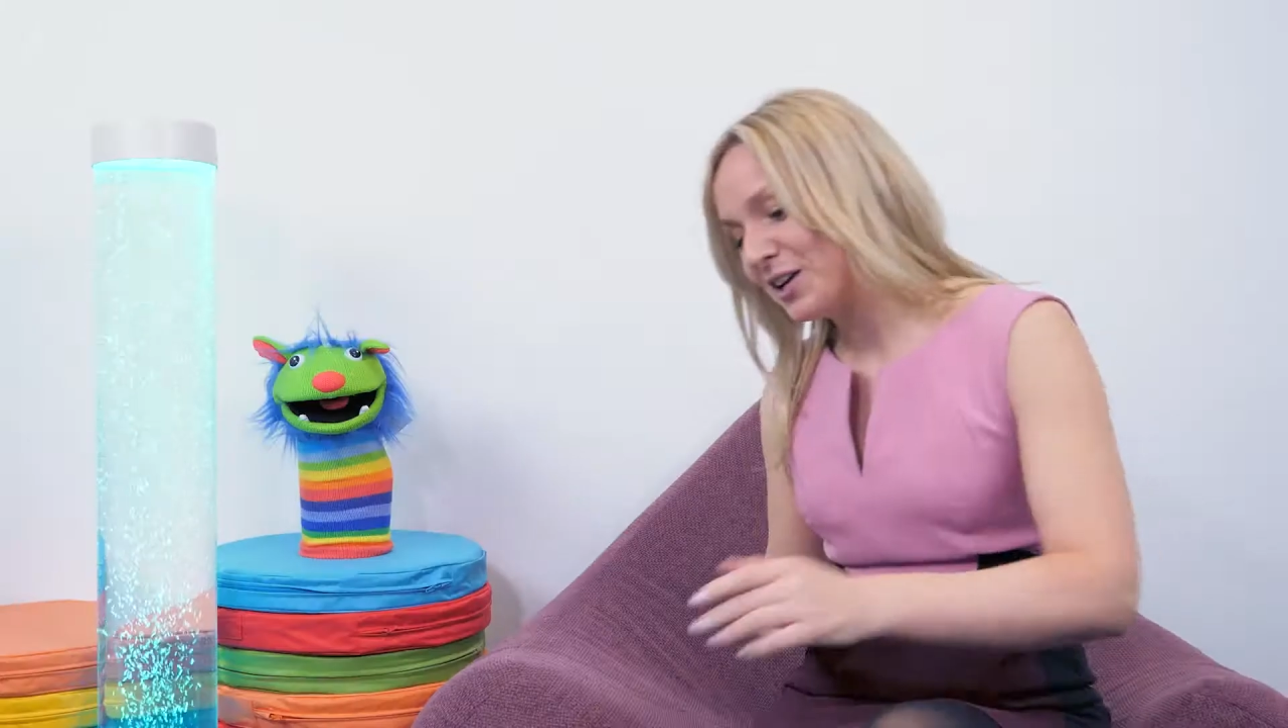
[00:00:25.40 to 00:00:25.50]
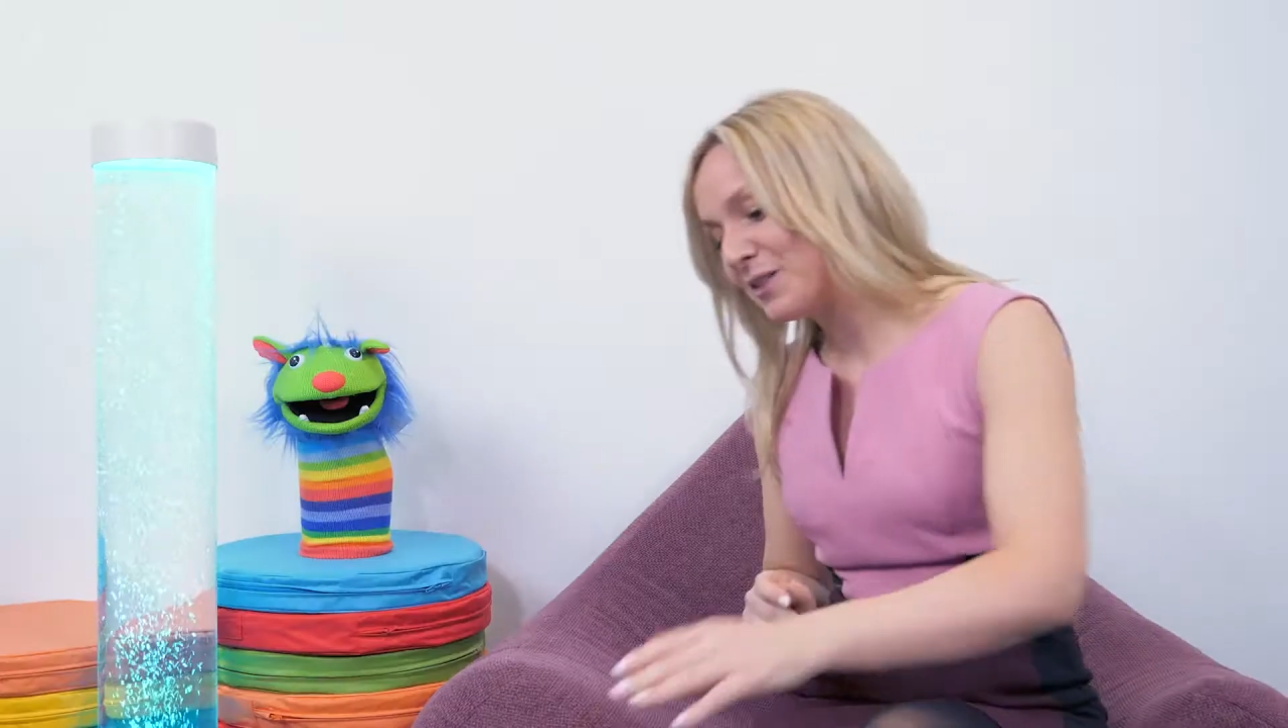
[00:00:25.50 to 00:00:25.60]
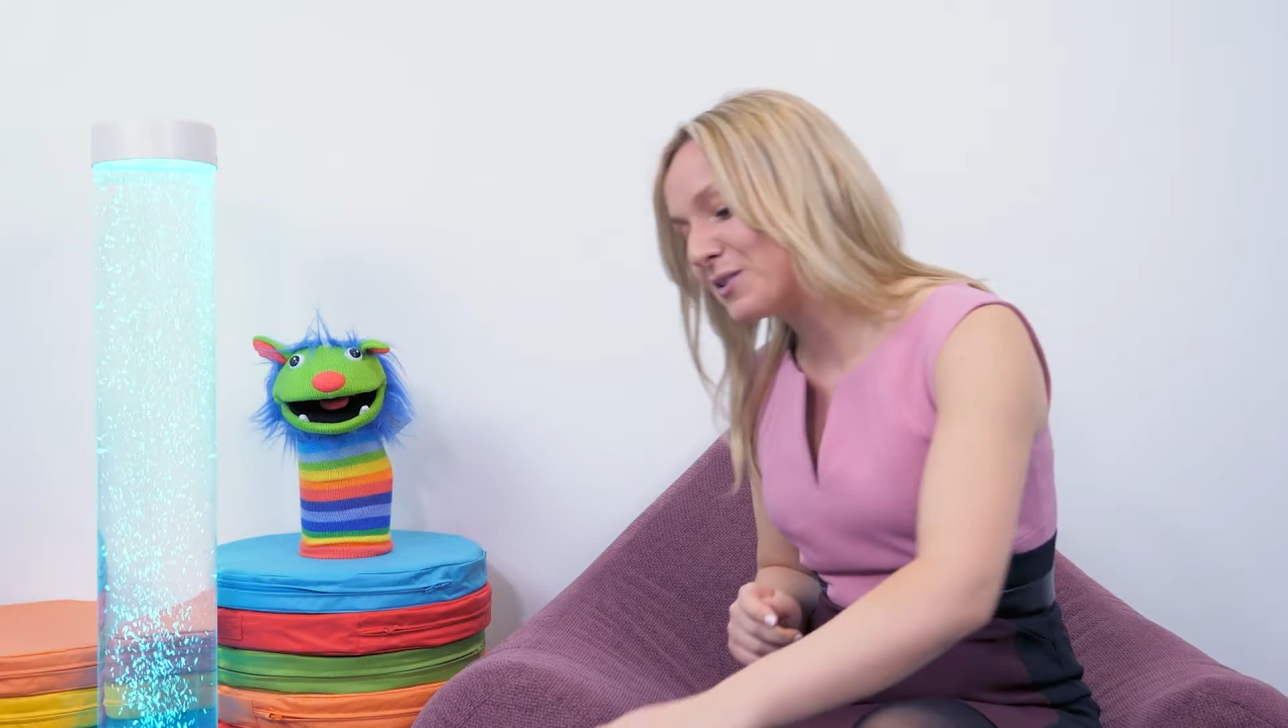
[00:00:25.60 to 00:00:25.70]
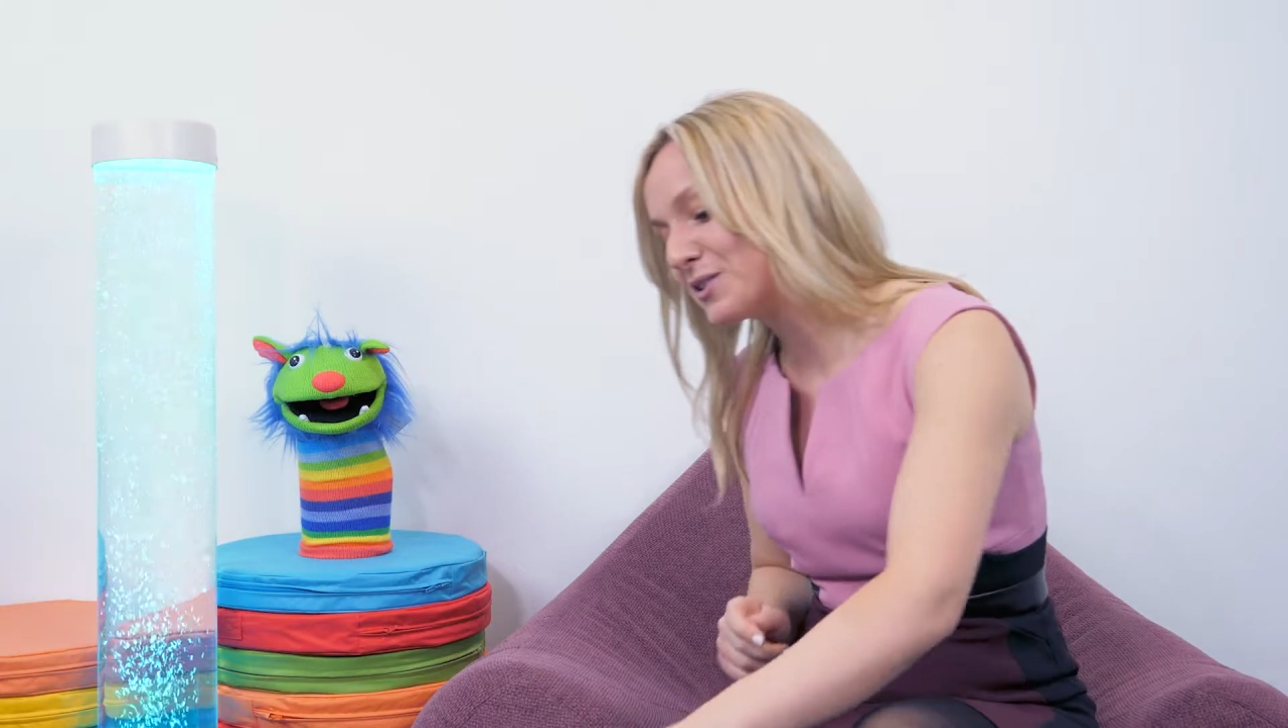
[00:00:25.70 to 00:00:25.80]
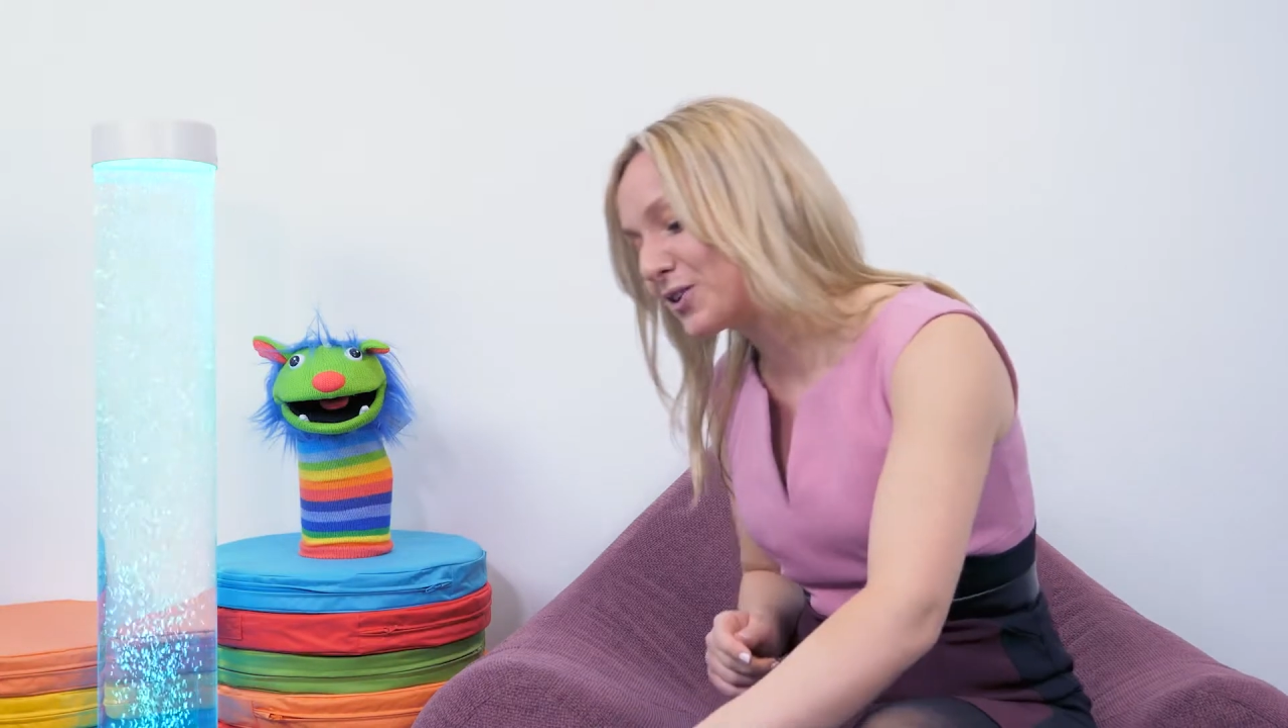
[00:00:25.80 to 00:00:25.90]

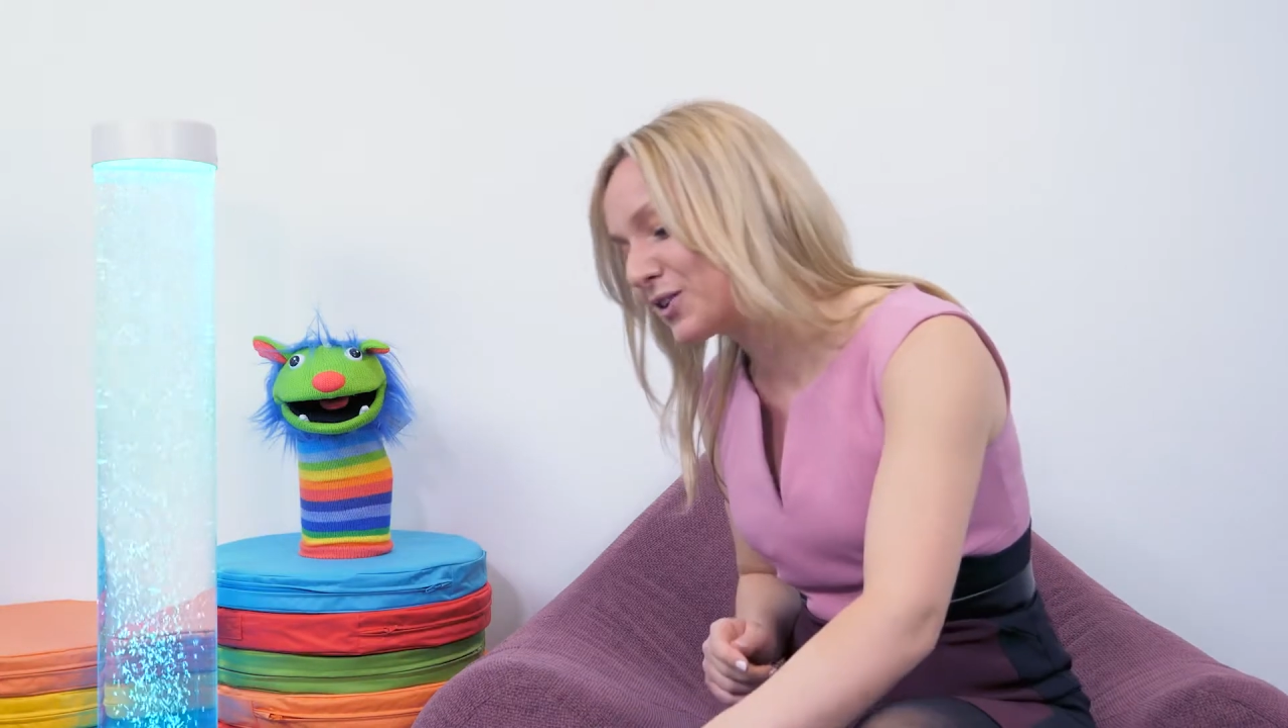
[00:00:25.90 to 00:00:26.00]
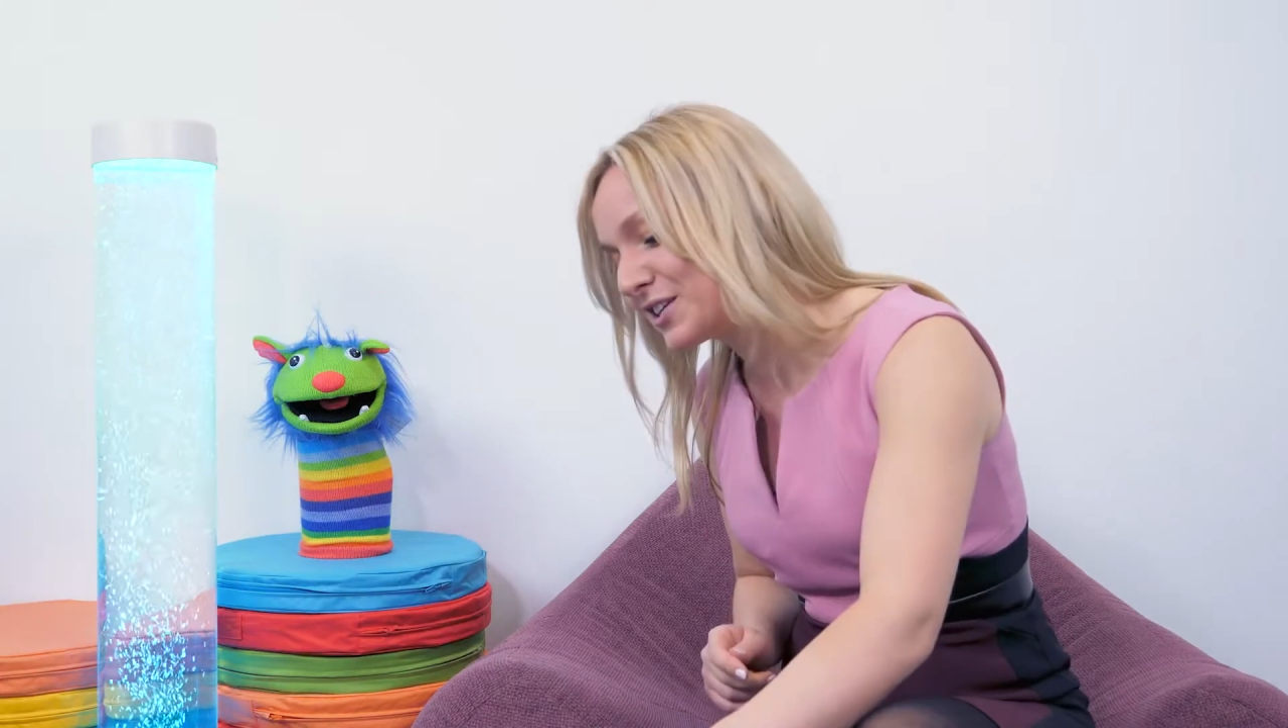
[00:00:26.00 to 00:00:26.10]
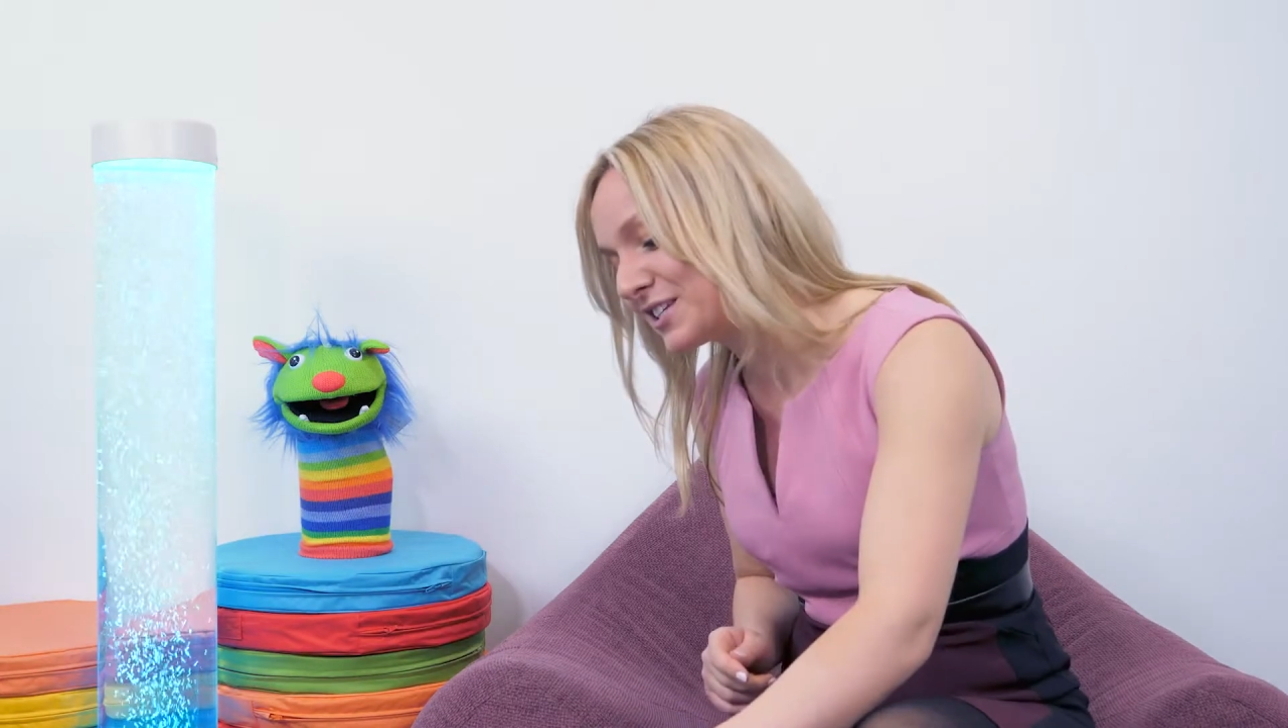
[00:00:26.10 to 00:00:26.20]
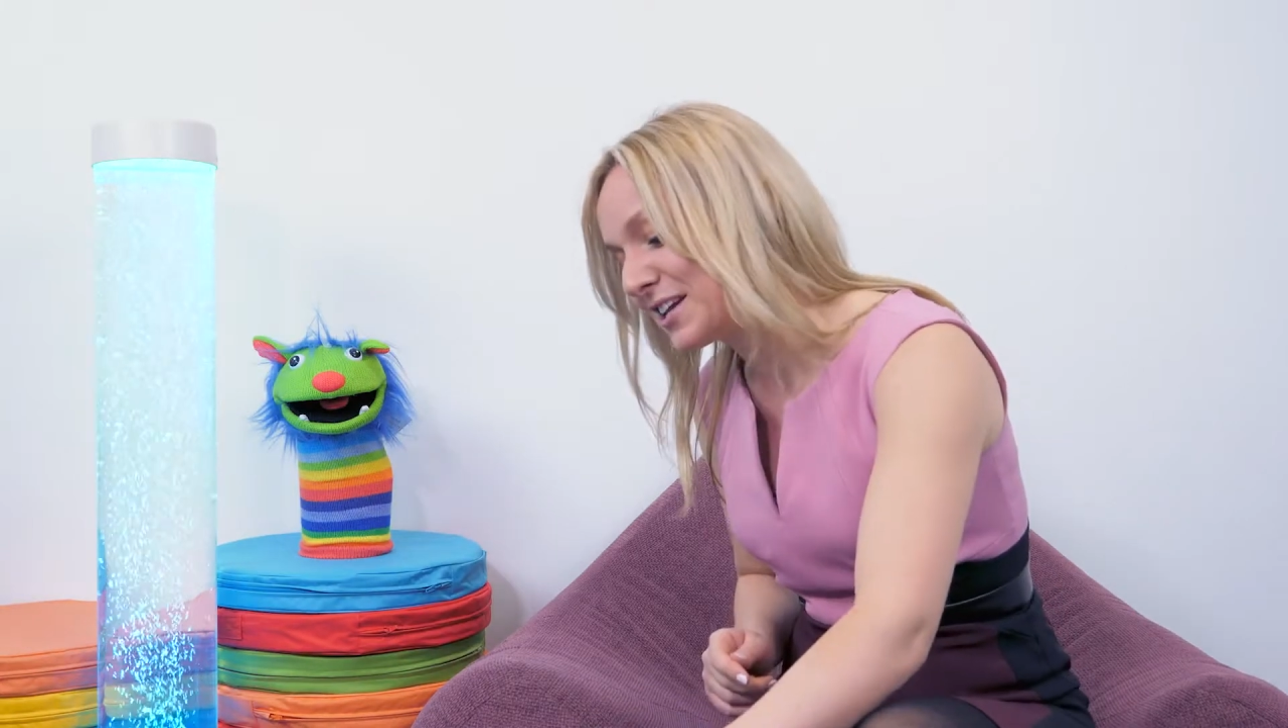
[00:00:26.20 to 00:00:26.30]
Come on, Scorch.